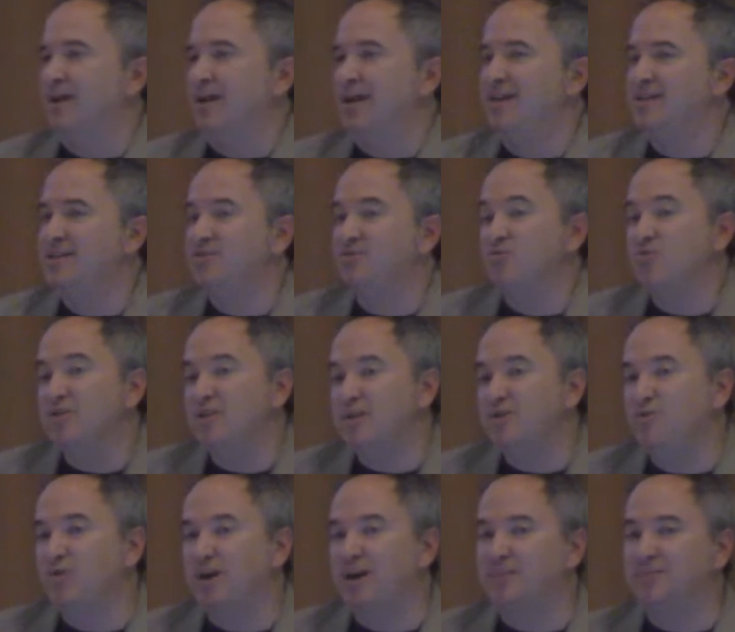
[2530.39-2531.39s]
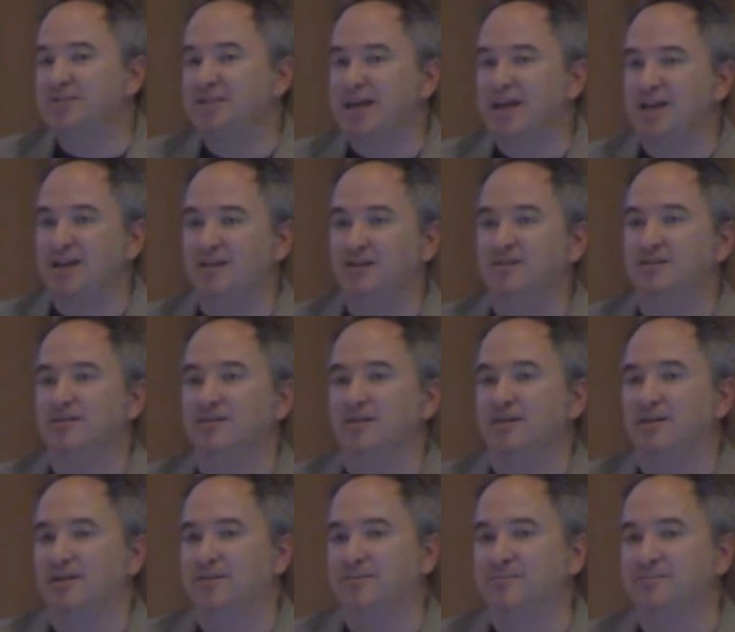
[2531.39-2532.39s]
And that's really what I'm
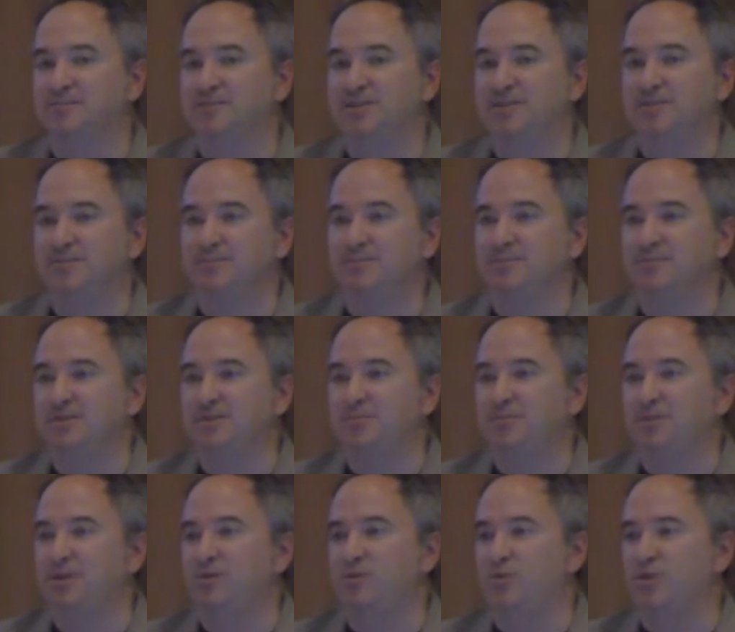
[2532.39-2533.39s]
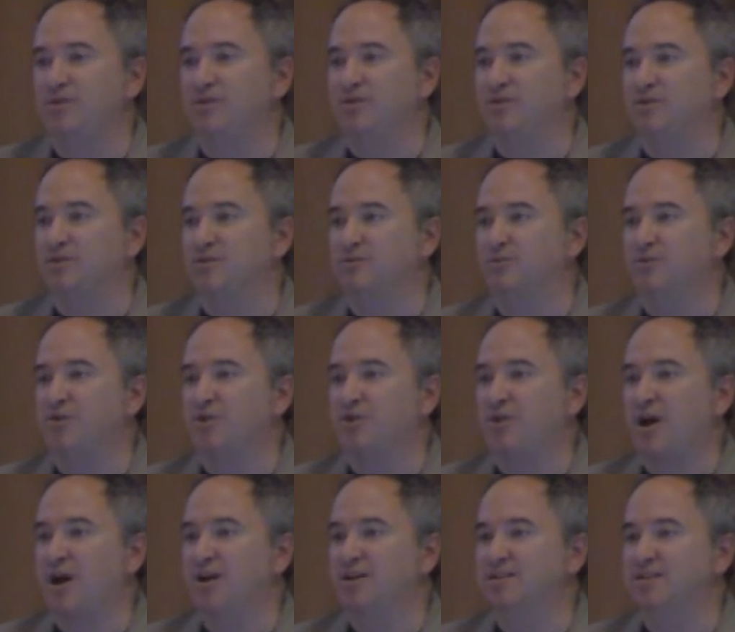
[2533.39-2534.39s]
saying simply with
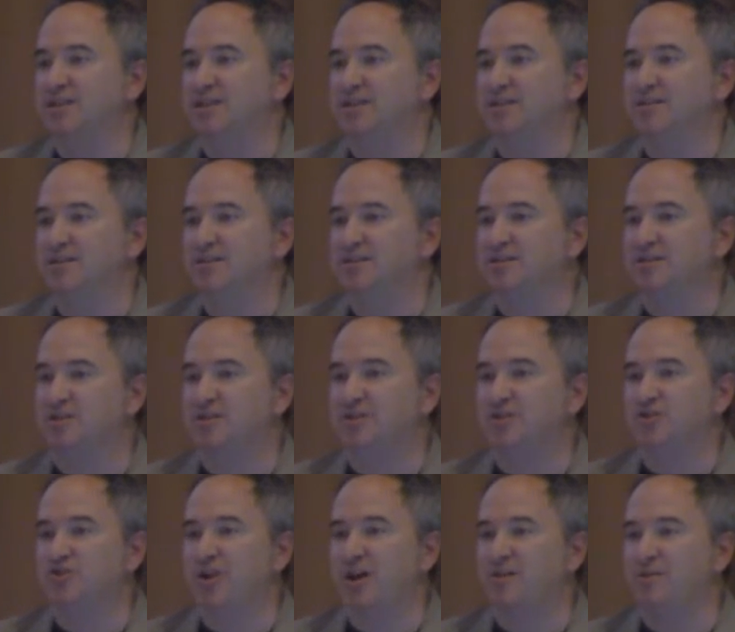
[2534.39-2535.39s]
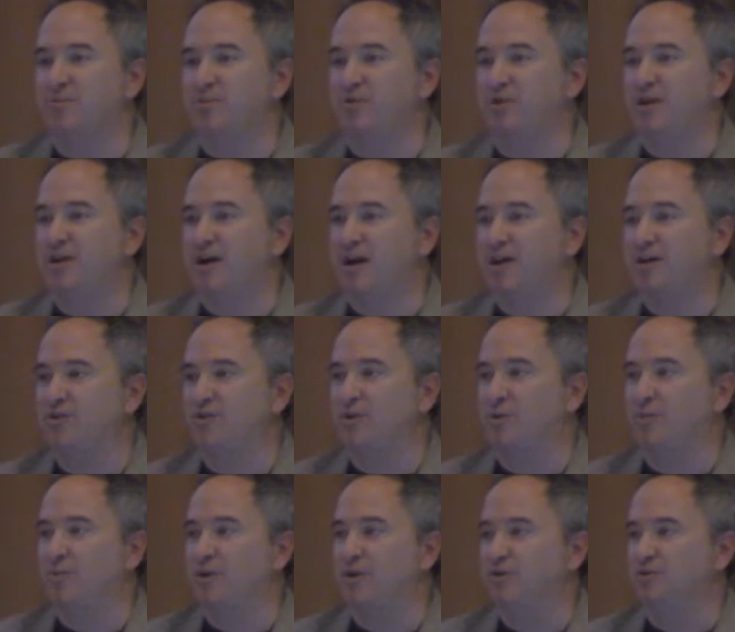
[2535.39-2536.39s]
your content, is try the Marie
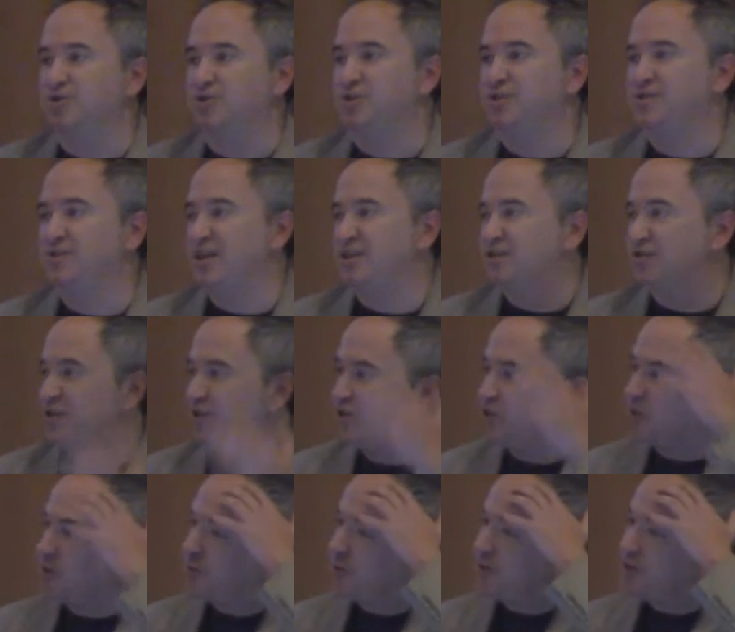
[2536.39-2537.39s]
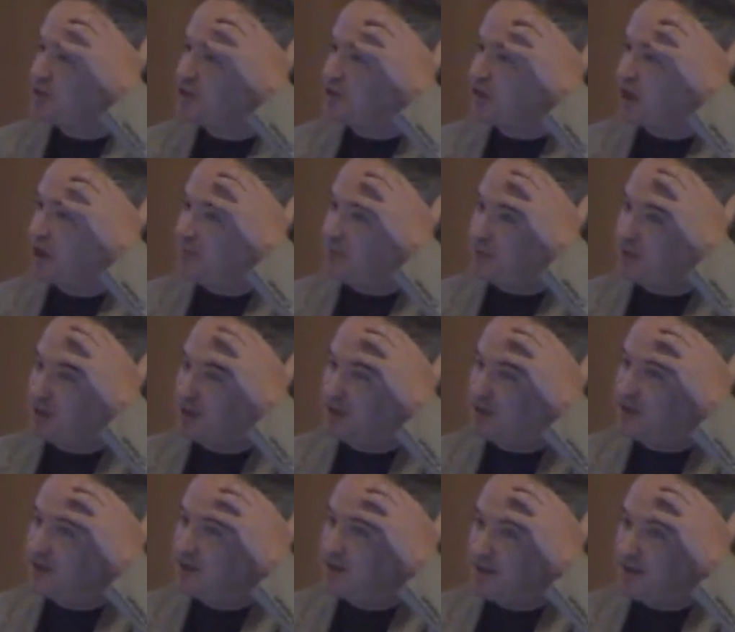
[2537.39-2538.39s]
Kondo approach. There's actually a Norwegian
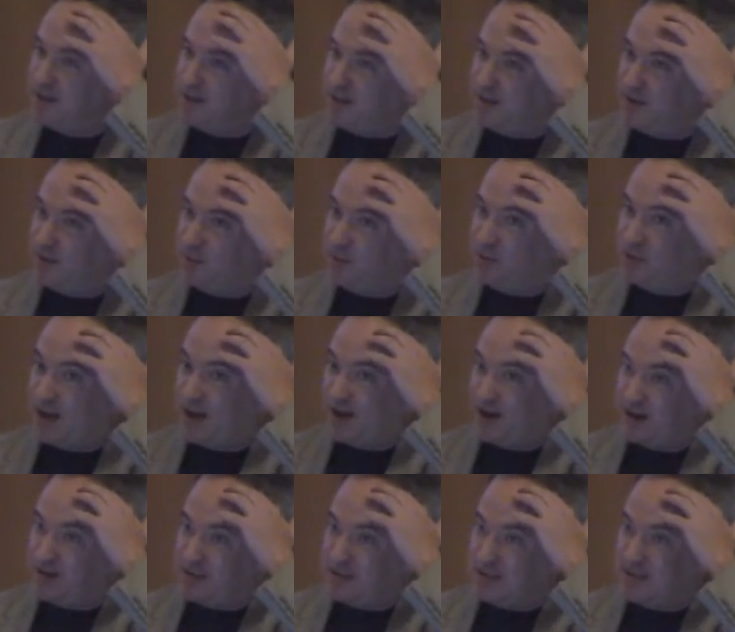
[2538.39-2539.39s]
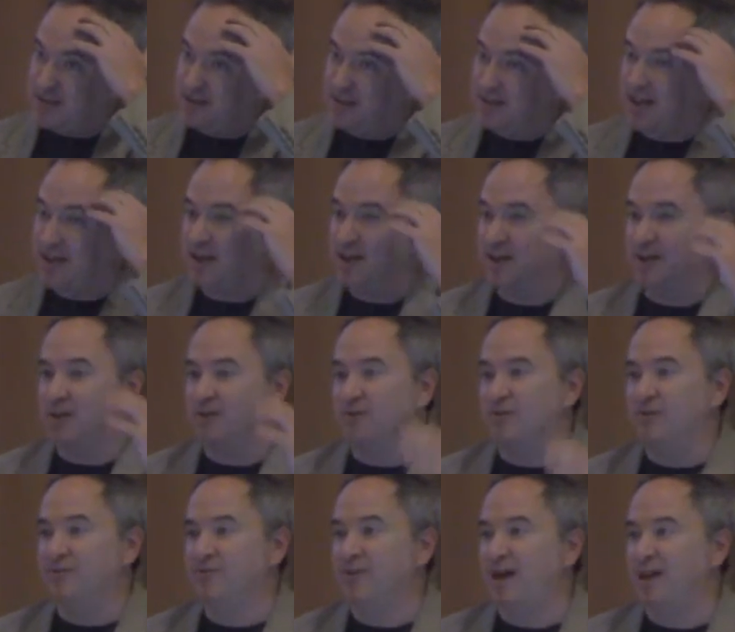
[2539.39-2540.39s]
company that will guarantee that they can get
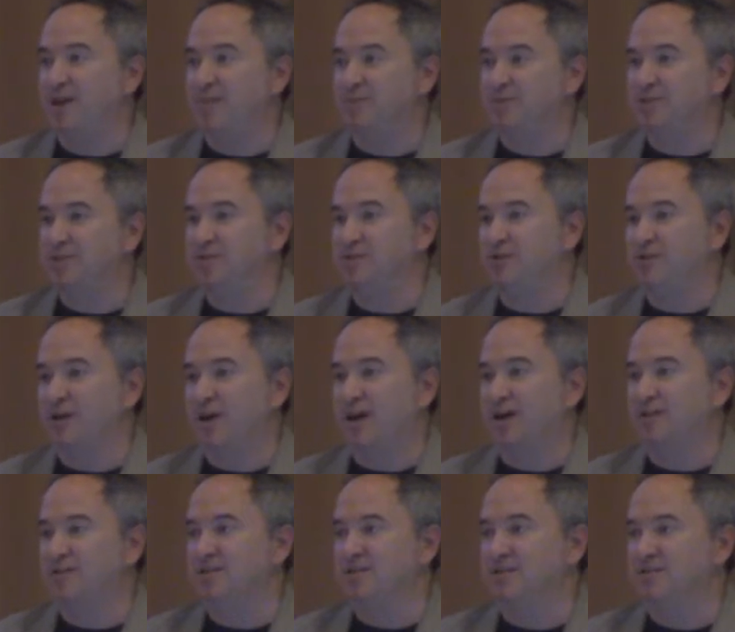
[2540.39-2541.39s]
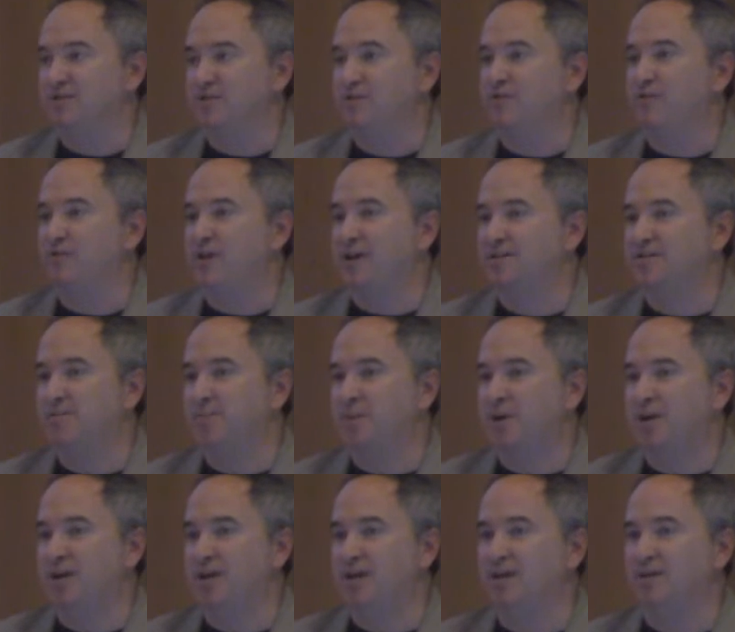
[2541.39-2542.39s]
rid of 90% of your content. So if you've got some
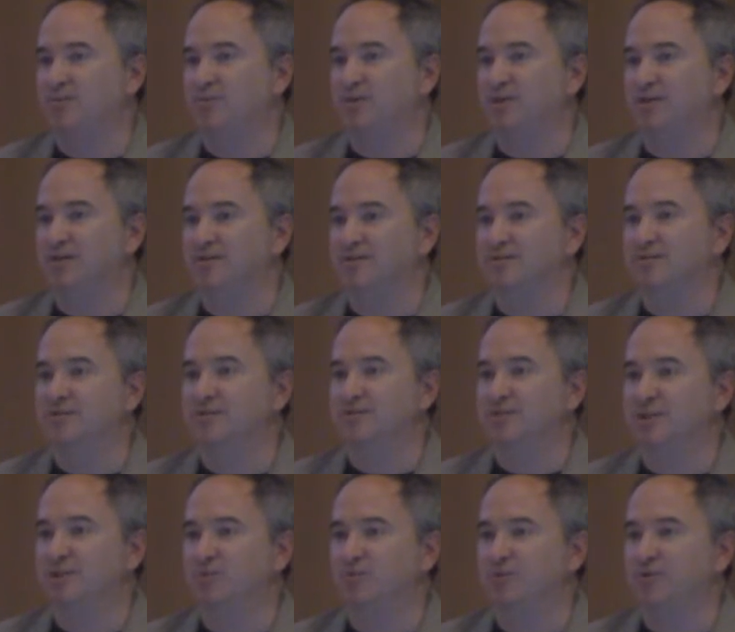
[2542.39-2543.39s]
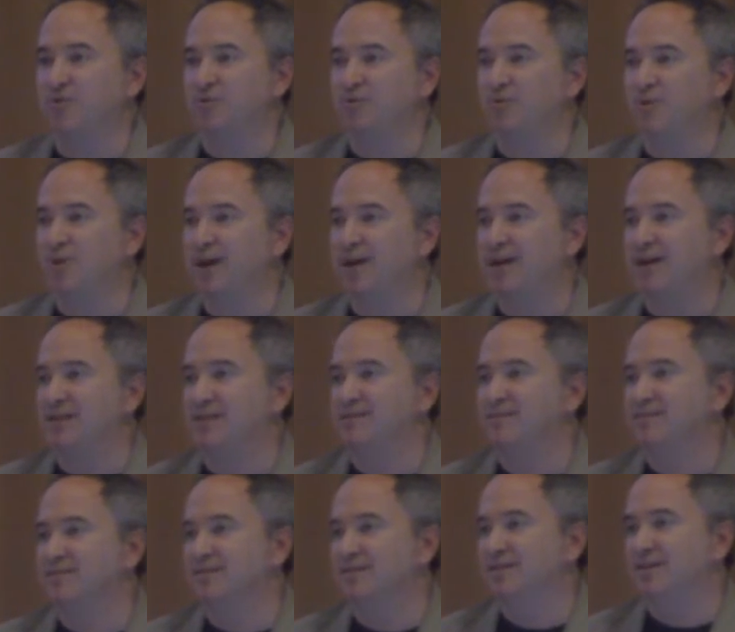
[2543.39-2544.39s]
money and want to deal with Norway,
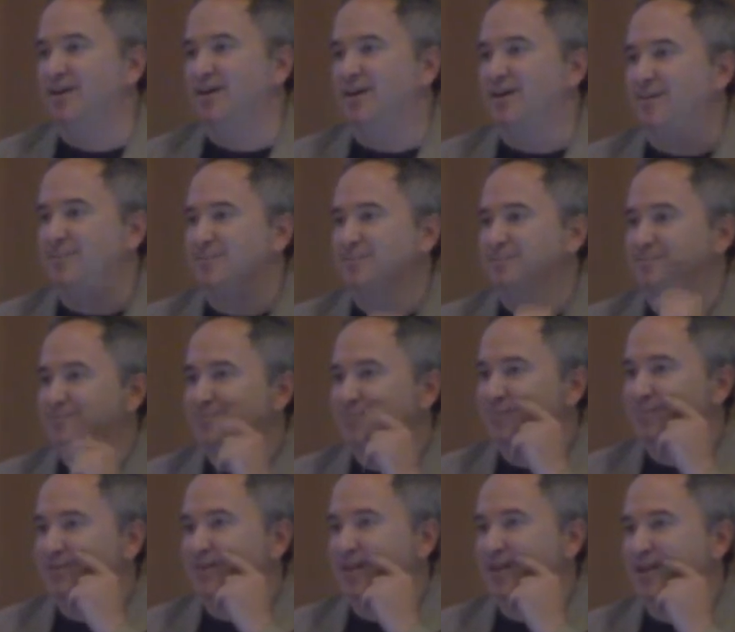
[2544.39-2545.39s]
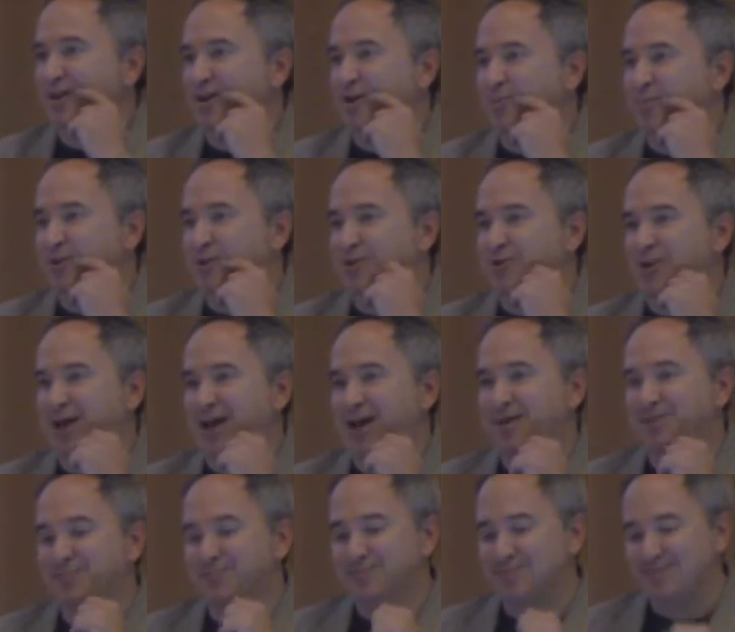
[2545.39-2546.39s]
they can help you do
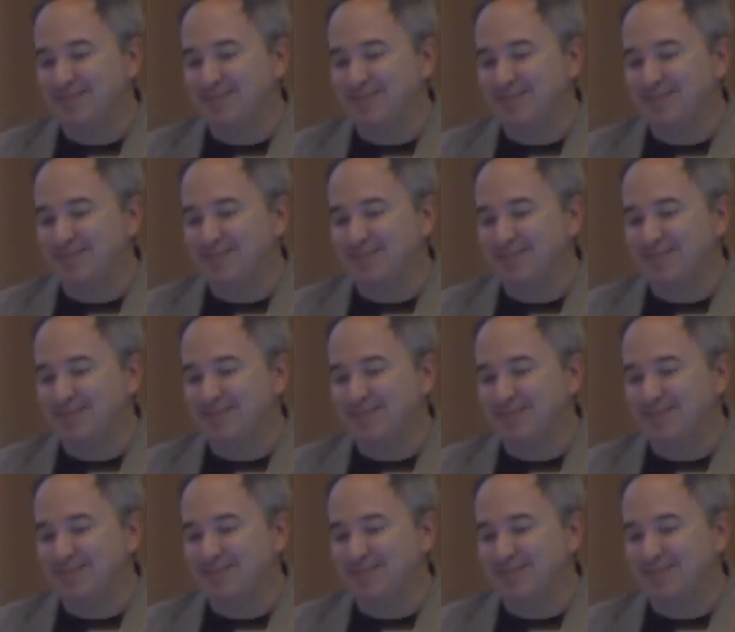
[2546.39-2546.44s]
that.